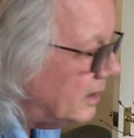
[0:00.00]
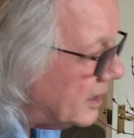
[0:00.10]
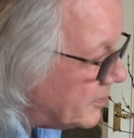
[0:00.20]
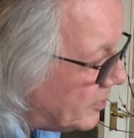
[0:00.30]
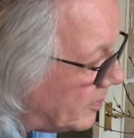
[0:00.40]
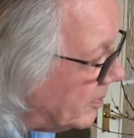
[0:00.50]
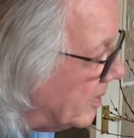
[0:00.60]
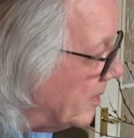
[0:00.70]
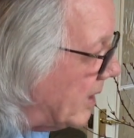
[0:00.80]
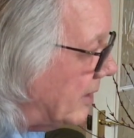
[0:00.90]
That's
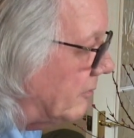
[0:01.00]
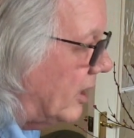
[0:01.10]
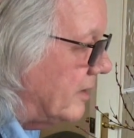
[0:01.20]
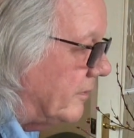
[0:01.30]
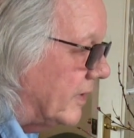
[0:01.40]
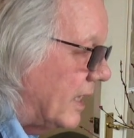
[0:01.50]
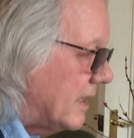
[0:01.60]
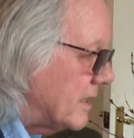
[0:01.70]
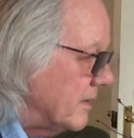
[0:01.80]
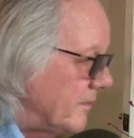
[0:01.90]
probably about right for
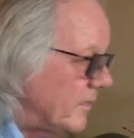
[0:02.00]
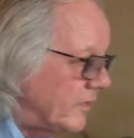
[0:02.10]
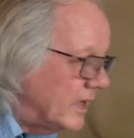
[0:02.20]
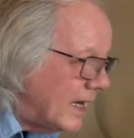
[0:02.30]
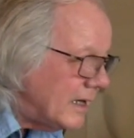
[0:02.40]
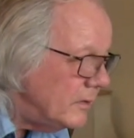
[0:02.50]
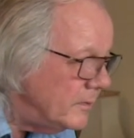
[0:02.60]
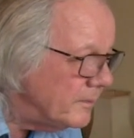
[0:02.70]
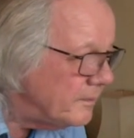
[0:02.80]
that, for now.